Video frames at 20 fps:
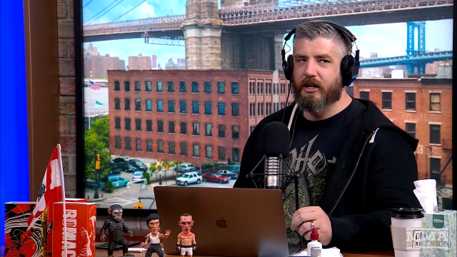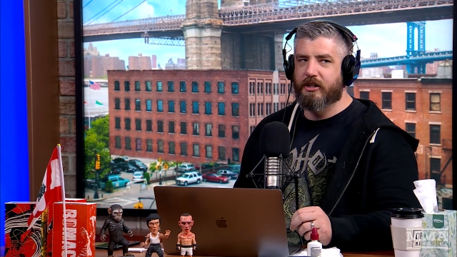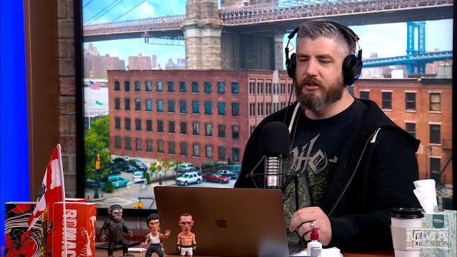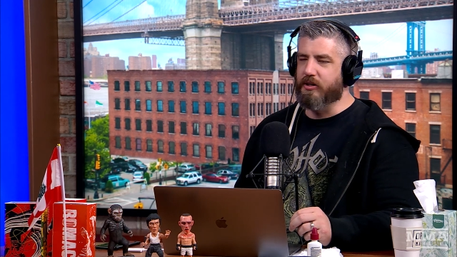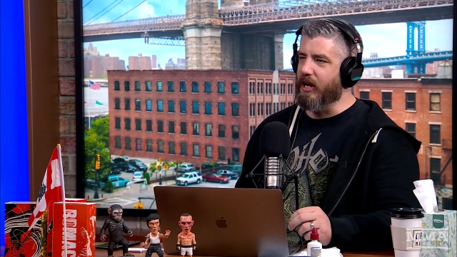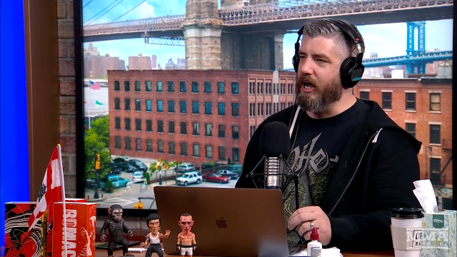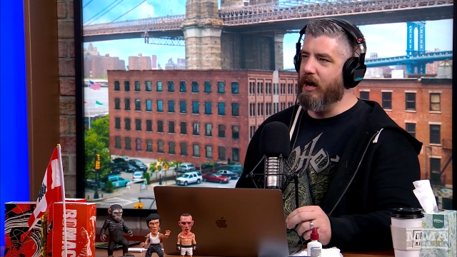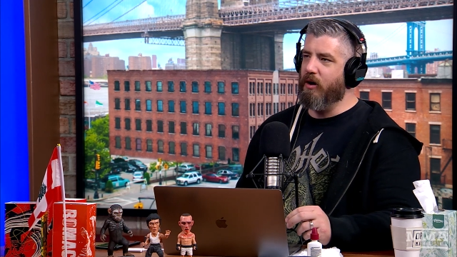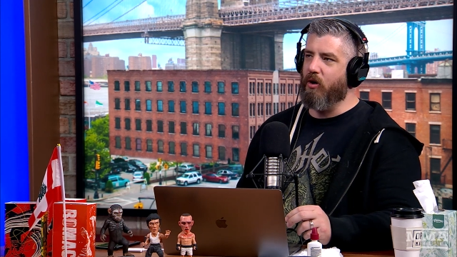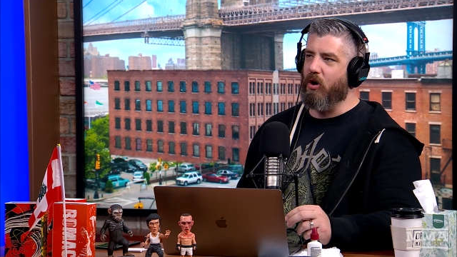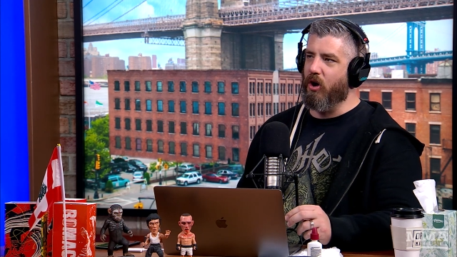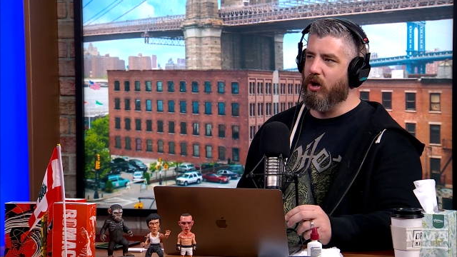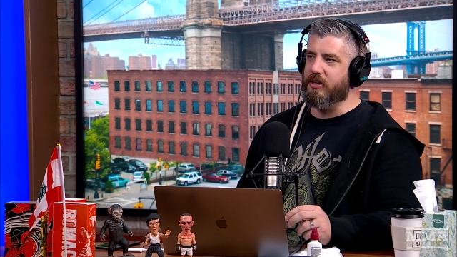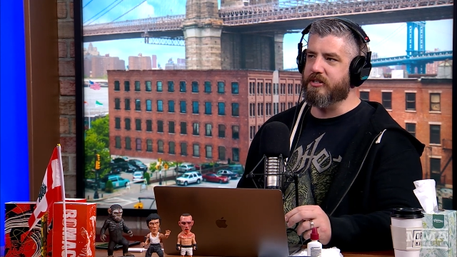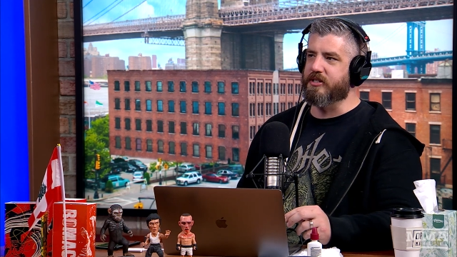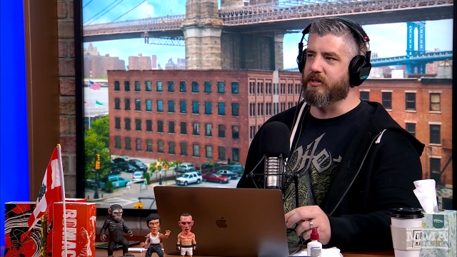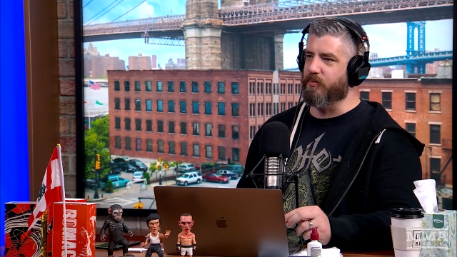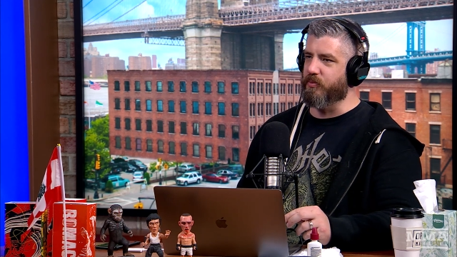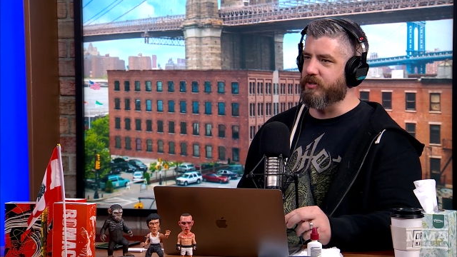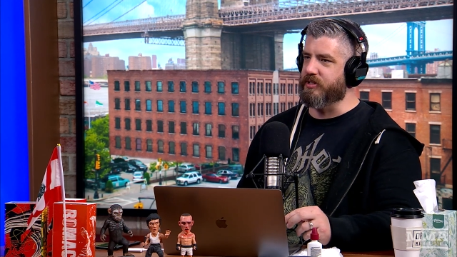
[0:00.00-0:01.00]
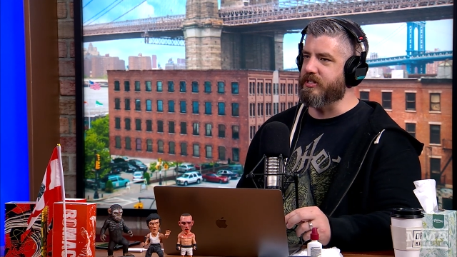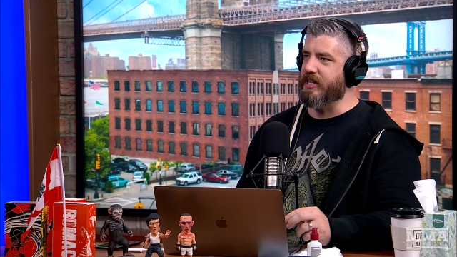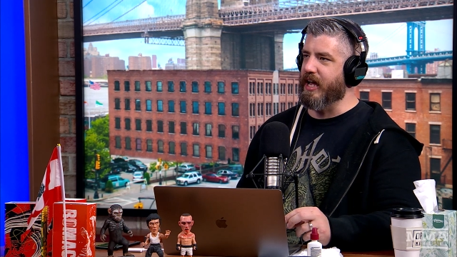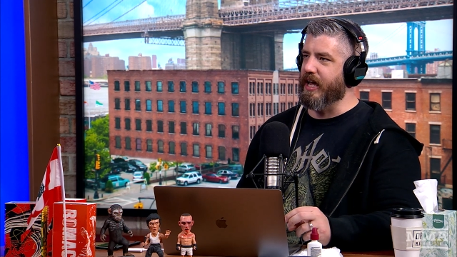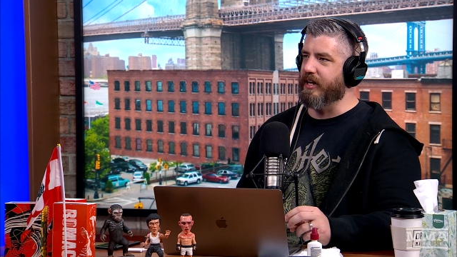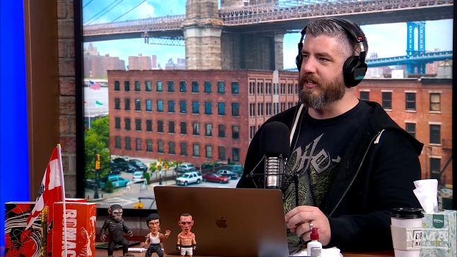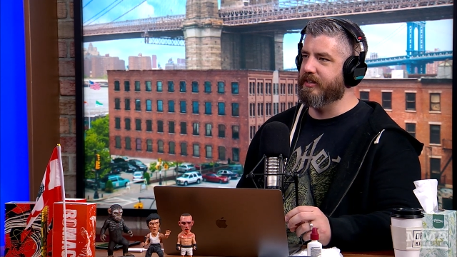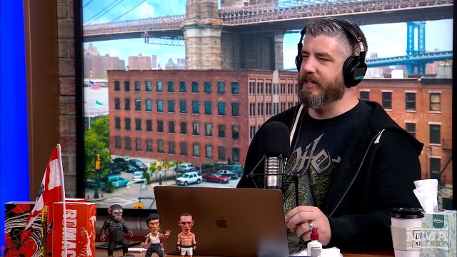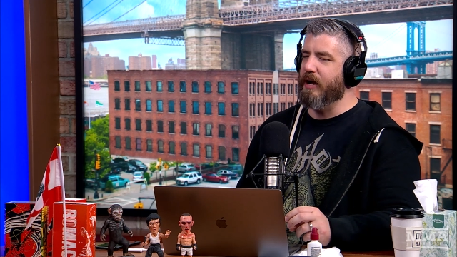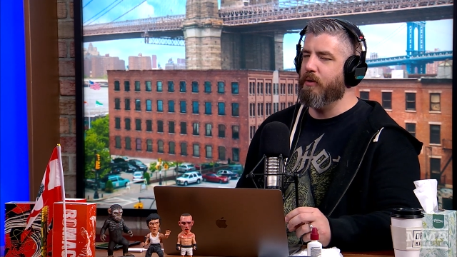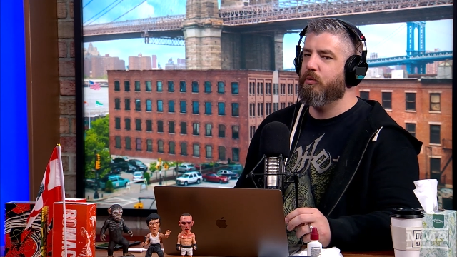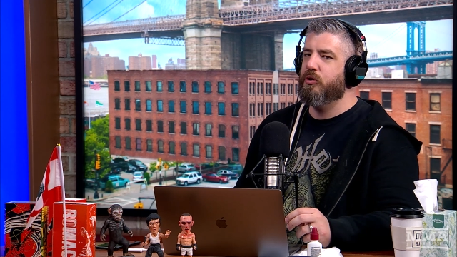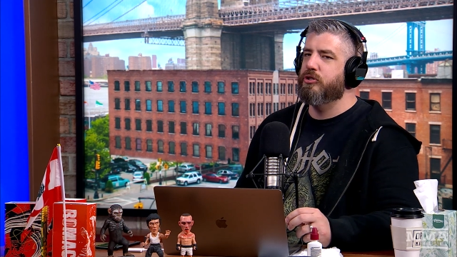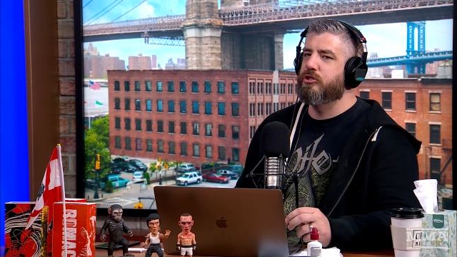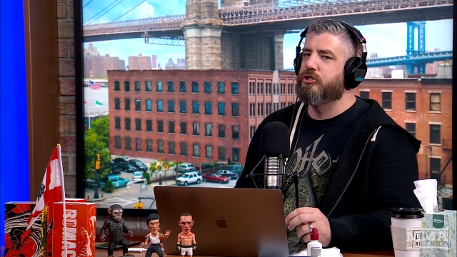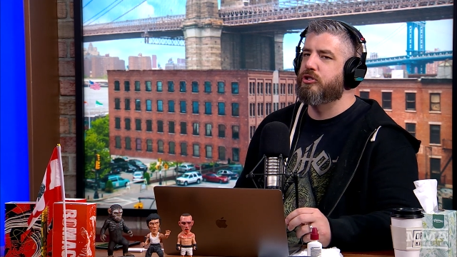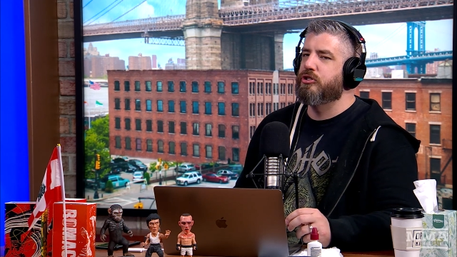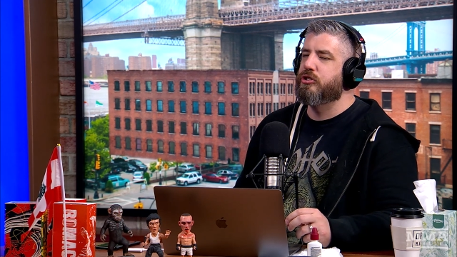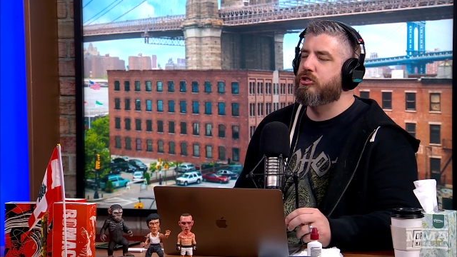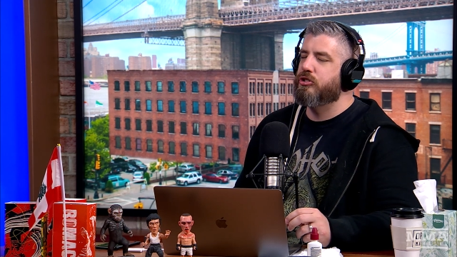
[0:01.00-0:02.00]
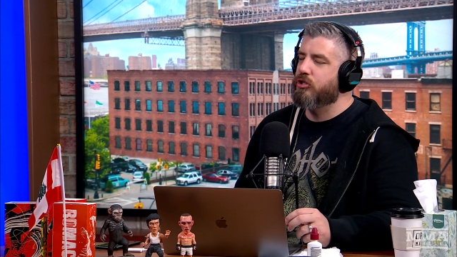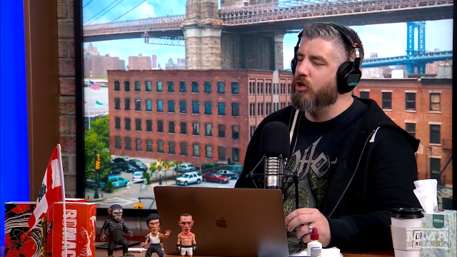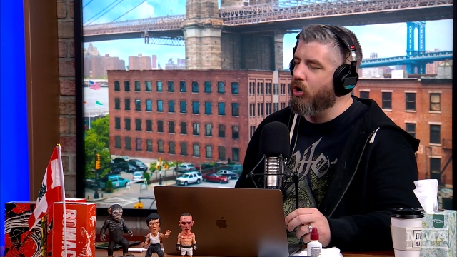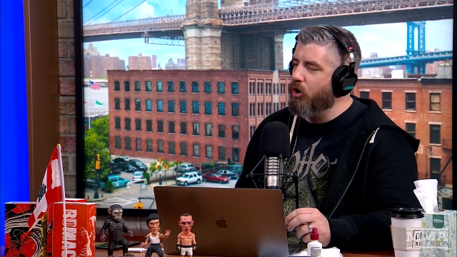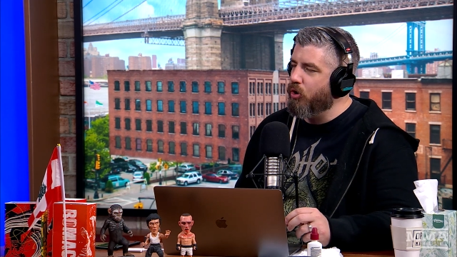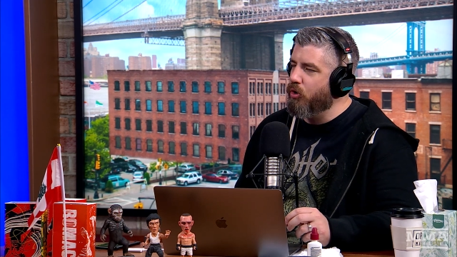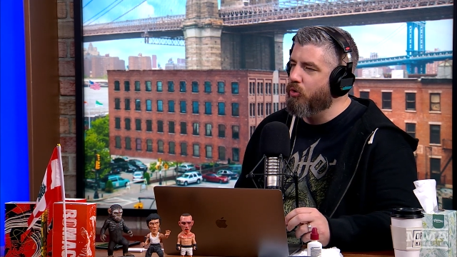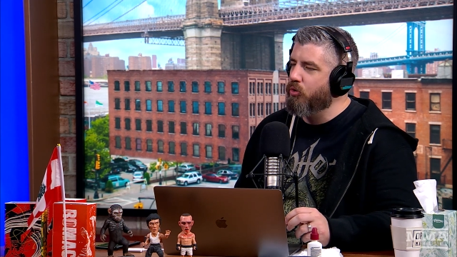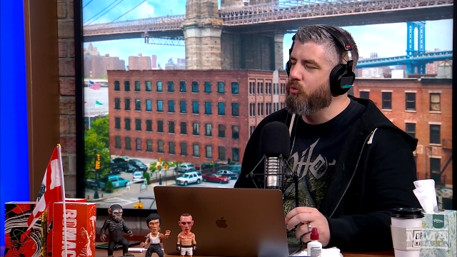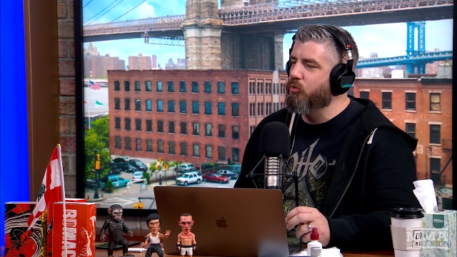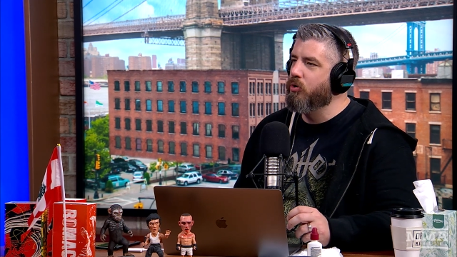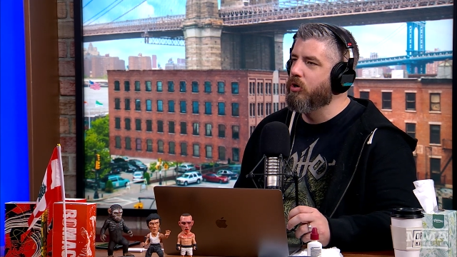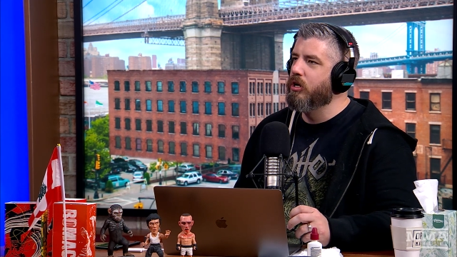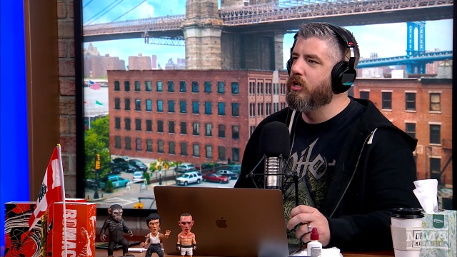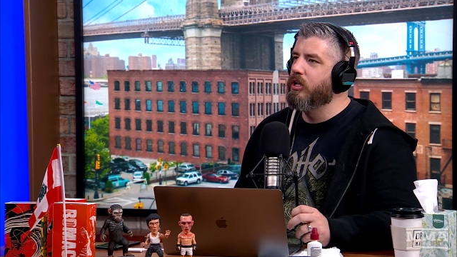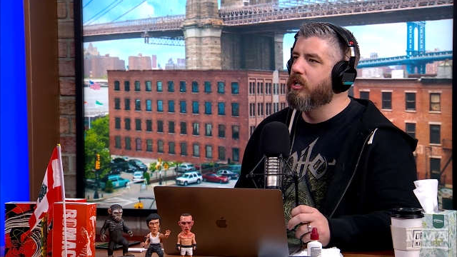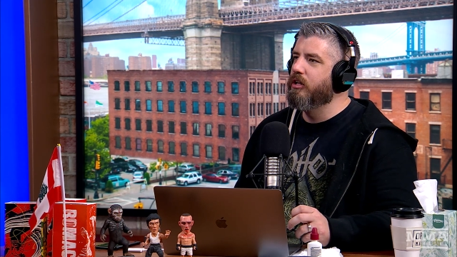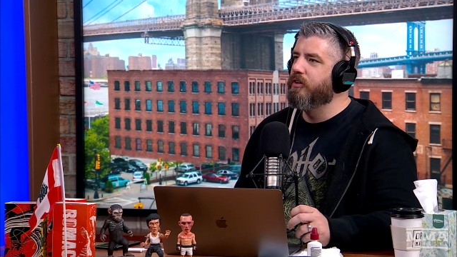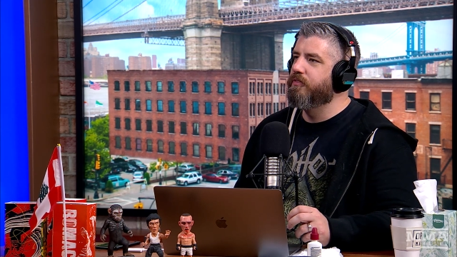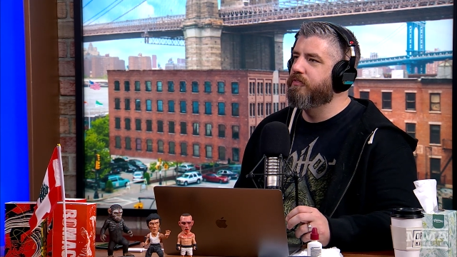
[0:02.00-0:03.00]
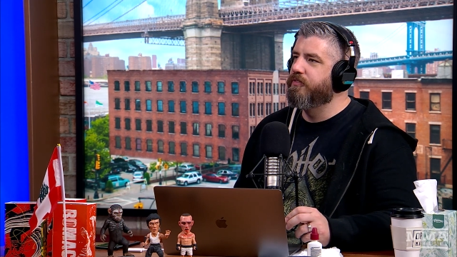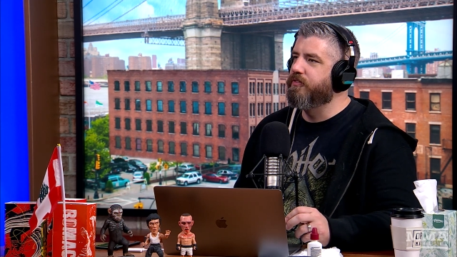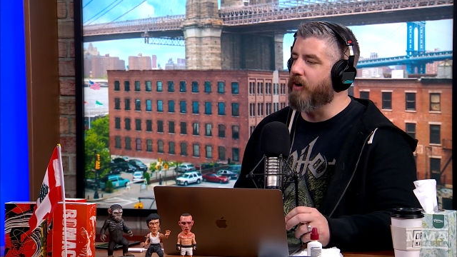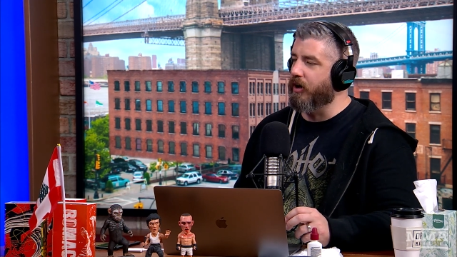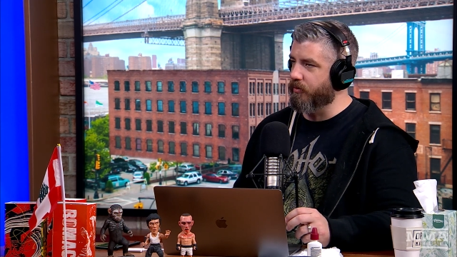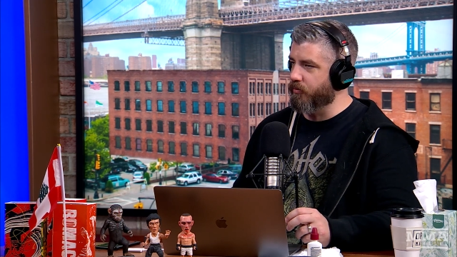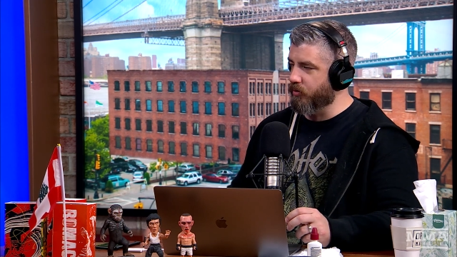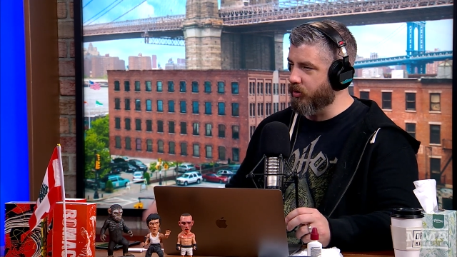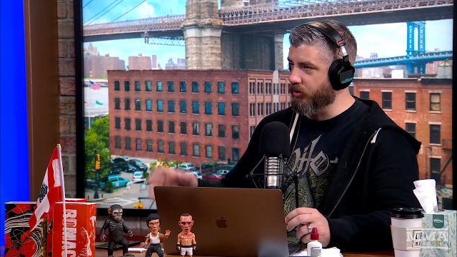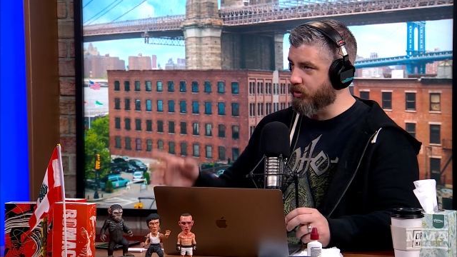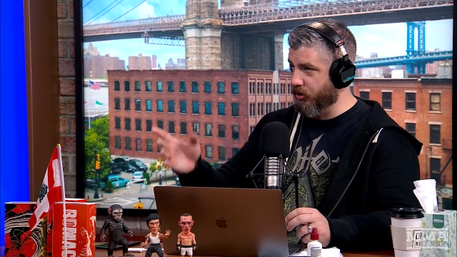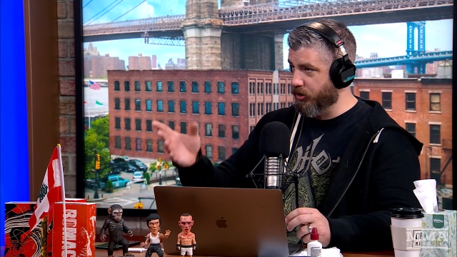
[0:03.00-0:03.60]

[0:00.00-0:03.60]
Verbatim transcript: Dude, how awesome was that? That was so fun.